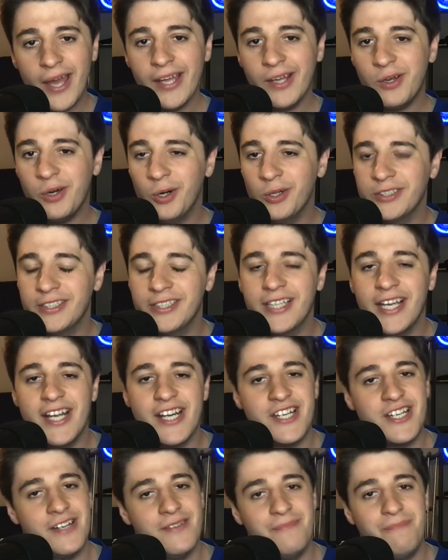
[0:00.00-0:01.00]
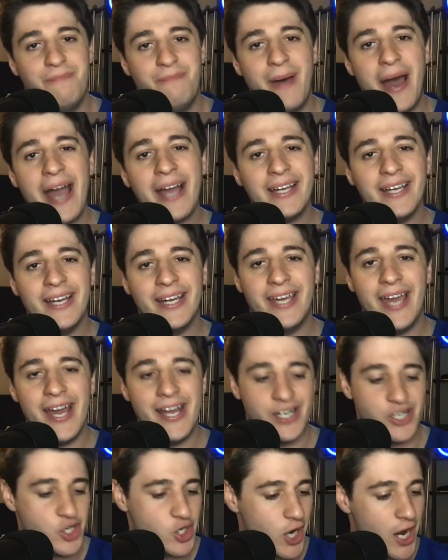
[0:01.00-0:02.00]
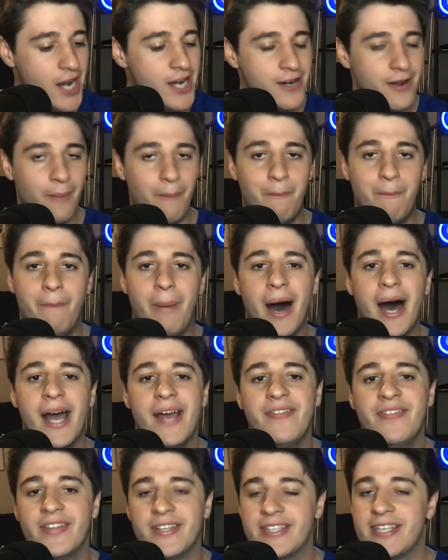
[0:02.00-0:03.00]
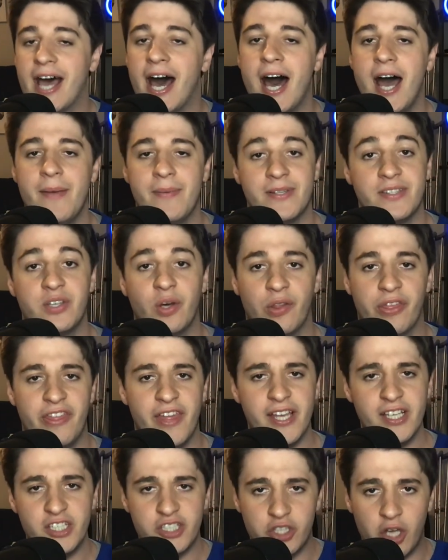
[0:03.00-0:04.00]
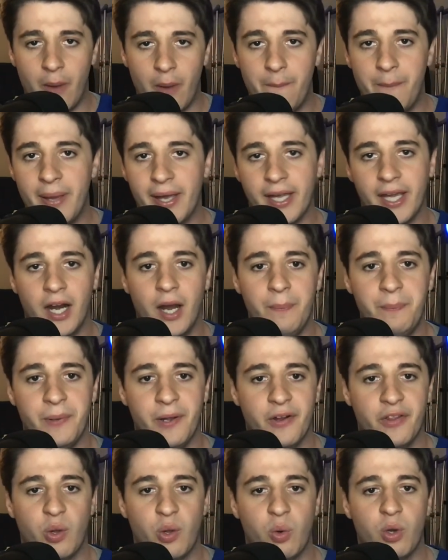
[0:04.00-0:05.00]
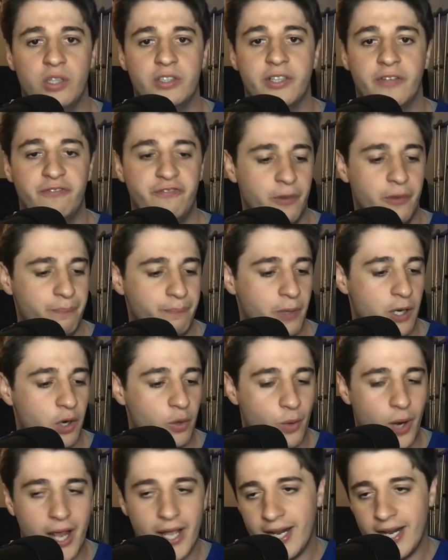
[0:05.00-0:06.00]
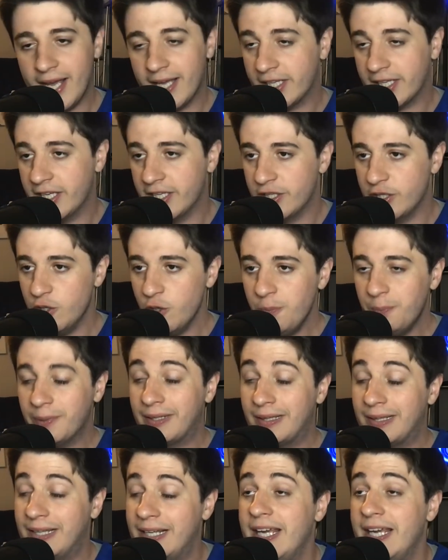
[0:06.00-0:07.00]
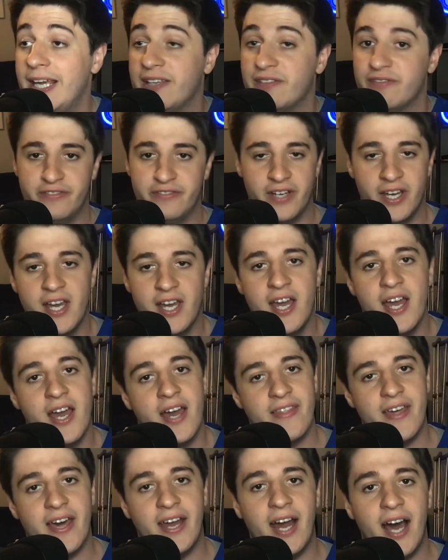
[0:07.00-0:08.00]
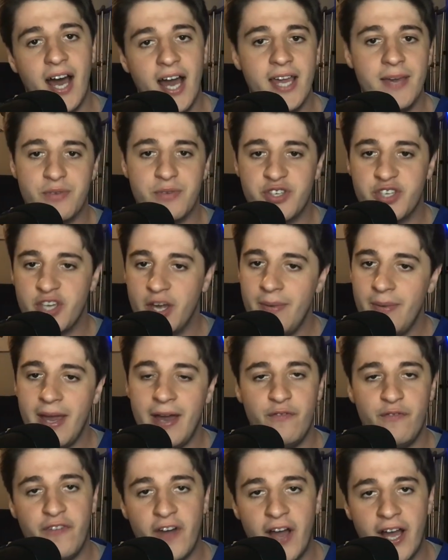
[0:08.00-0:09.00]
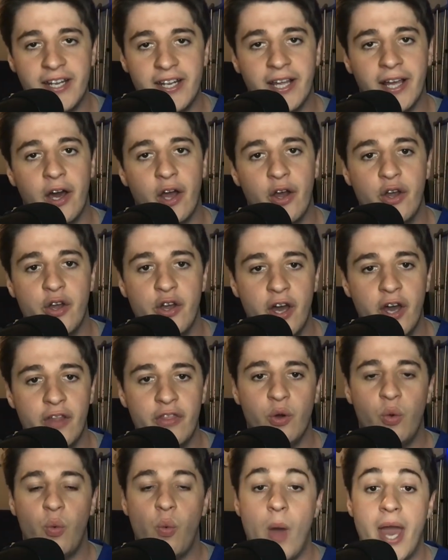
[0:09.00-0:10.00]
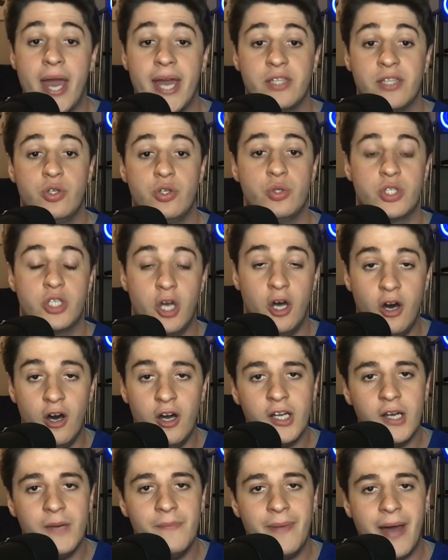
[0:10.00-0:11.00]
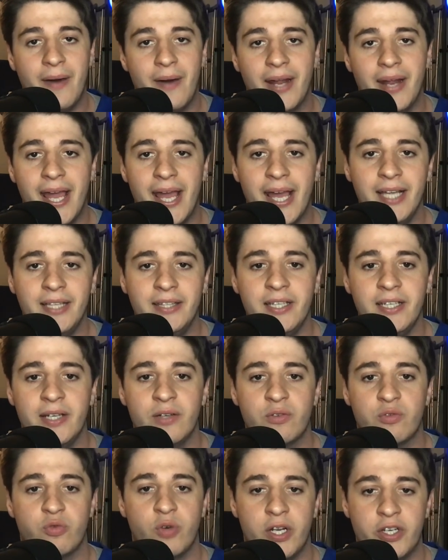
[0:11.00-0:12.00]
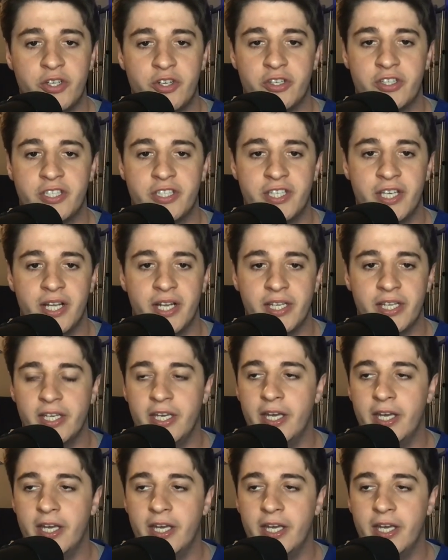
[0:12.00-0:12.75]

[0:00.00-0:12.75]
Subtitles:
Colts Nation back again, trying to bide the time until things start picking up here in the world of football, right? And can you believe that I am somehow finding another way to talk about Anthony Richardson?